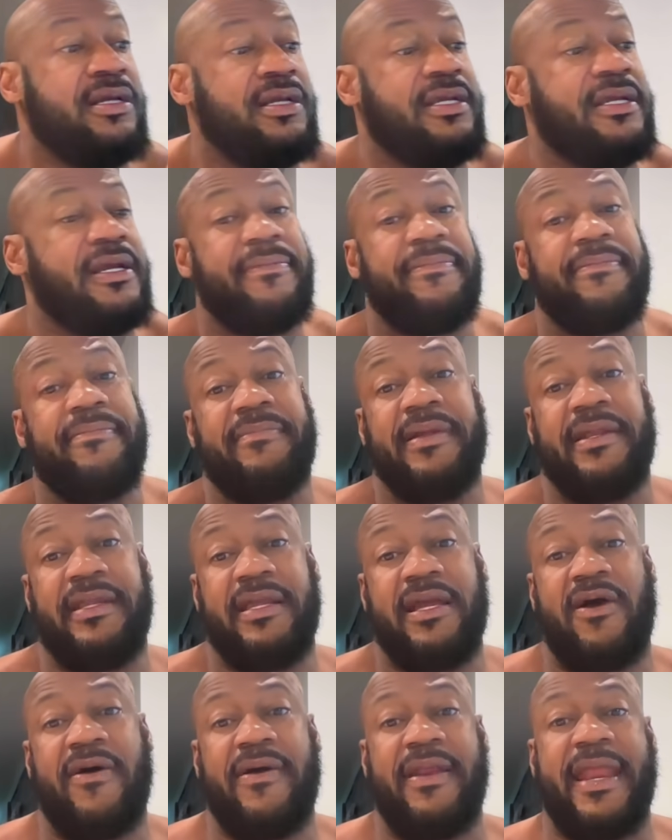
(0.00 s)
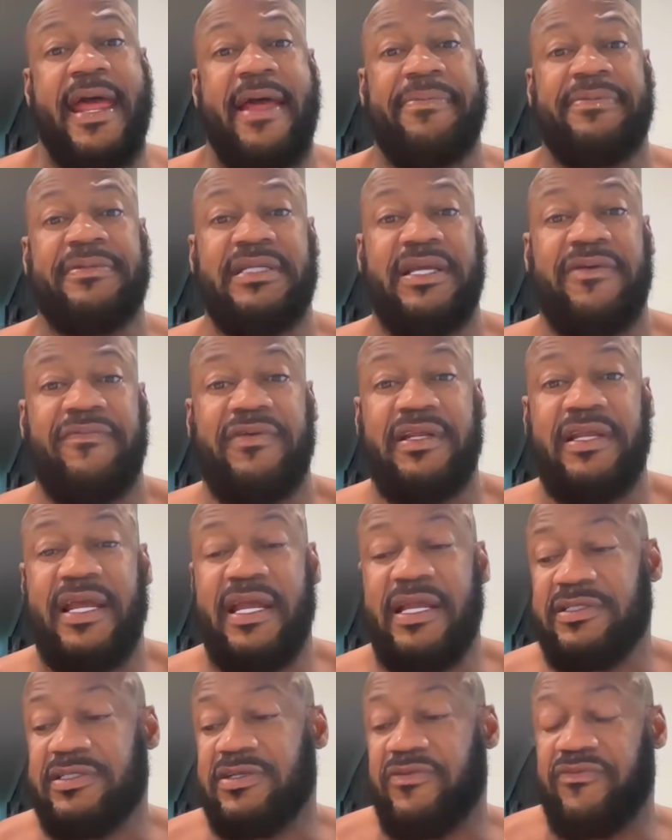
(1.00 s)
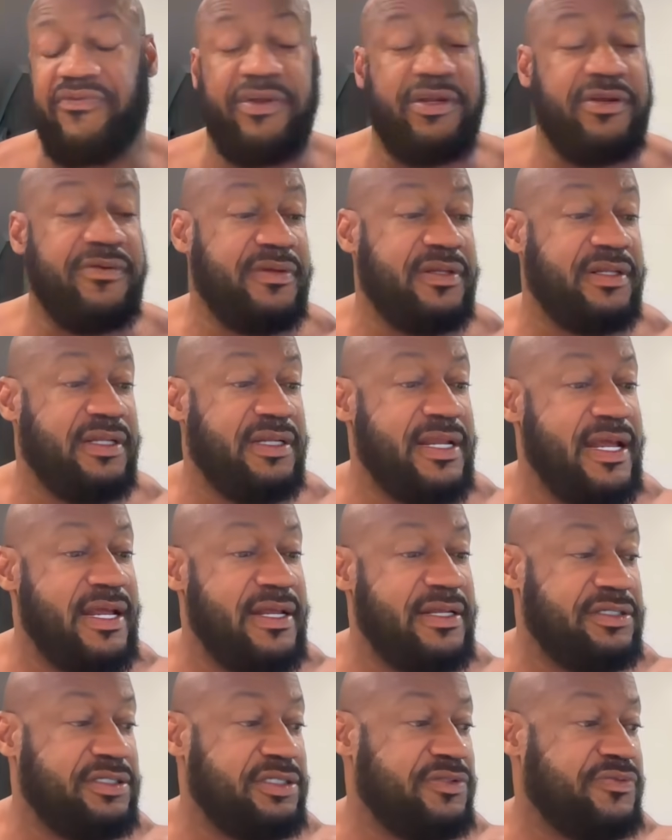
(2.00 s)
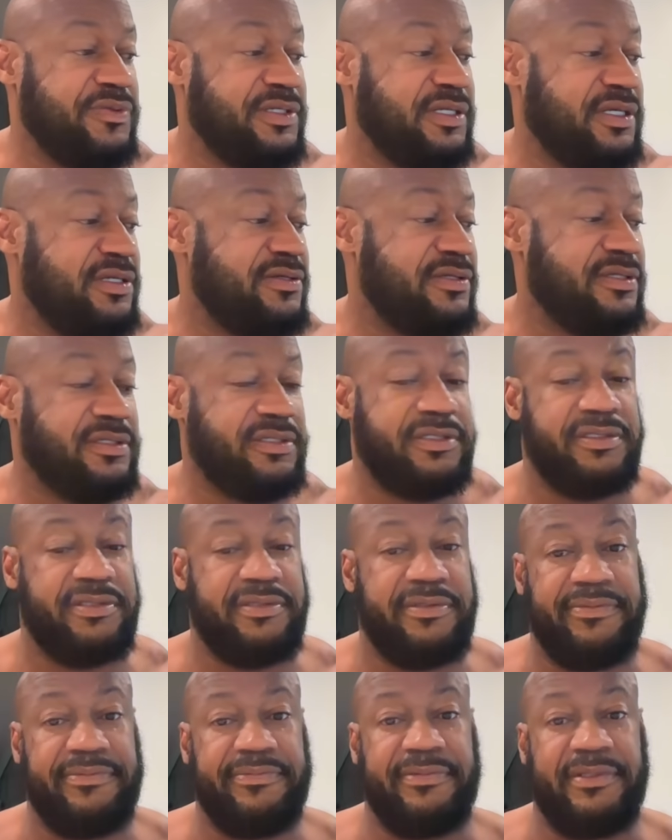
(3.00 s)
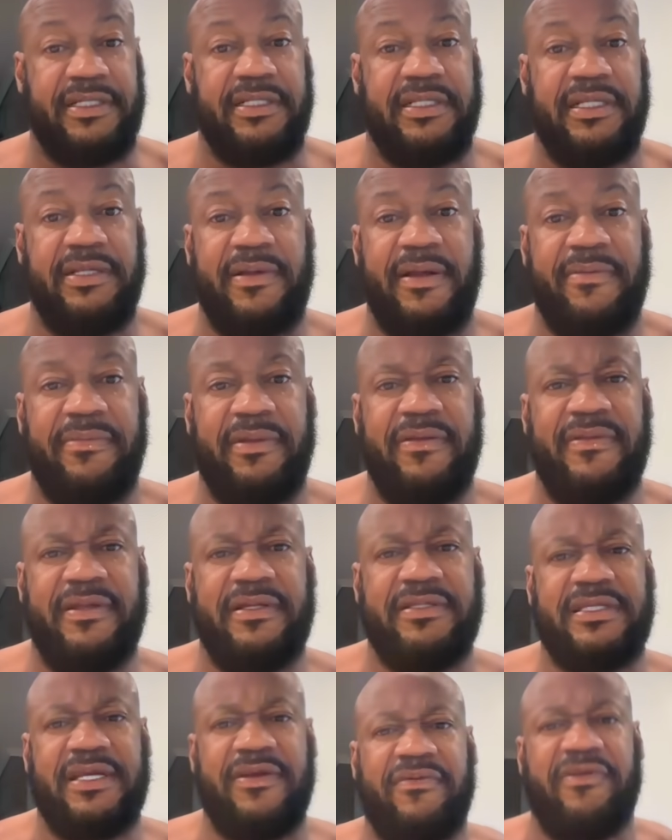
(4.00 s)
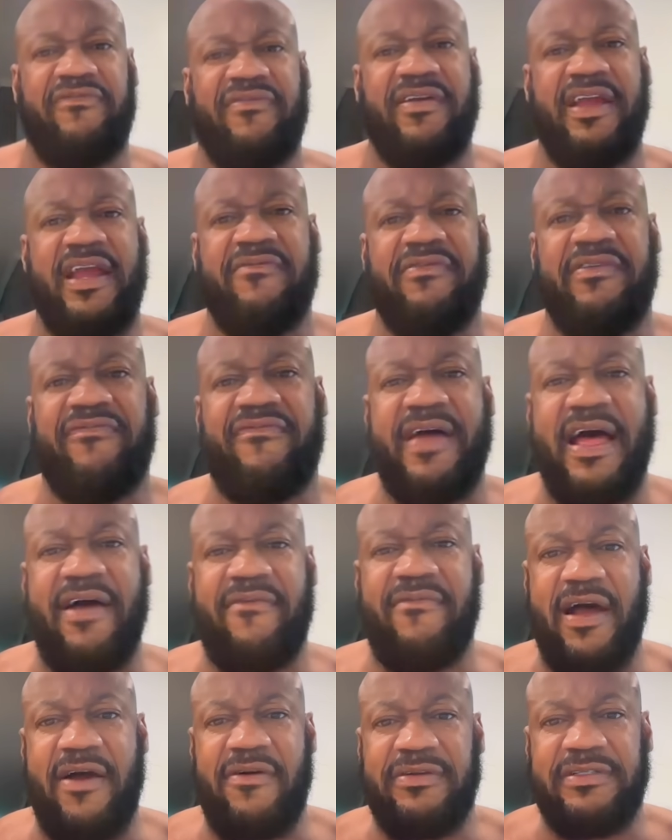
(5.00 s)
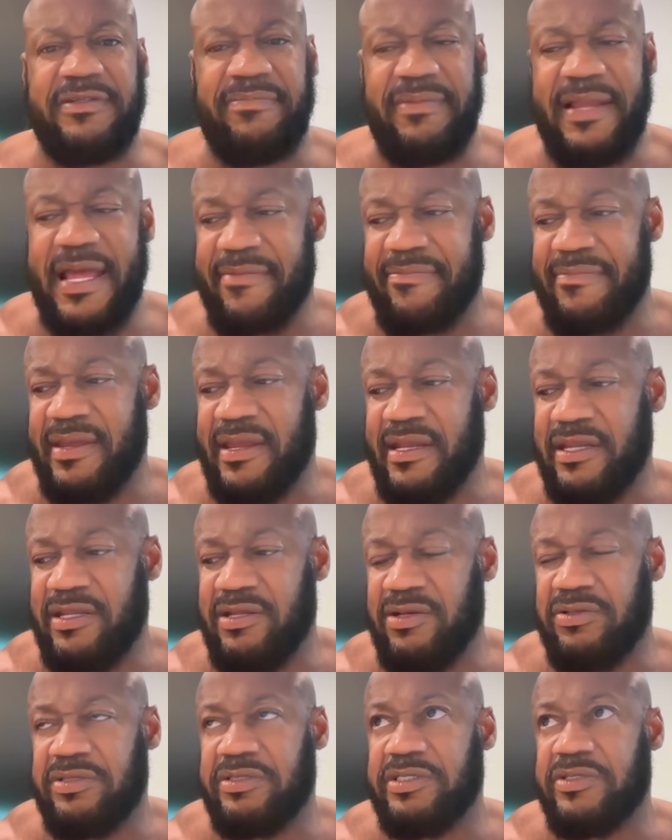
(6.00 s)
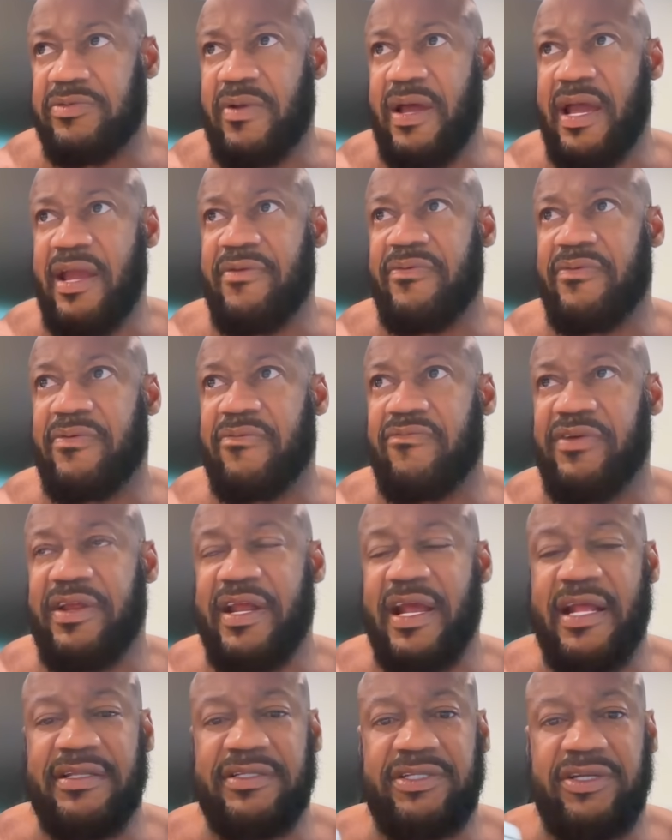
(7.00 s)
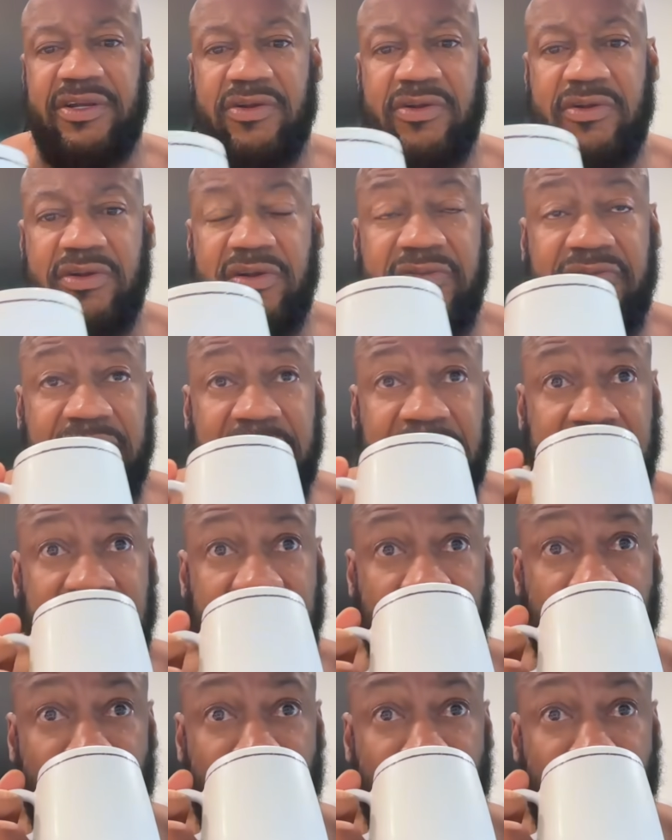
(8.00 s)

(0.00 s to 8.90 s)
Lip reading: Yep, but y'all, it happens every day so frequently now, it's just ridiculous. I believe it's every 5 hours a black man kills his wife, fiance, or girlfriend.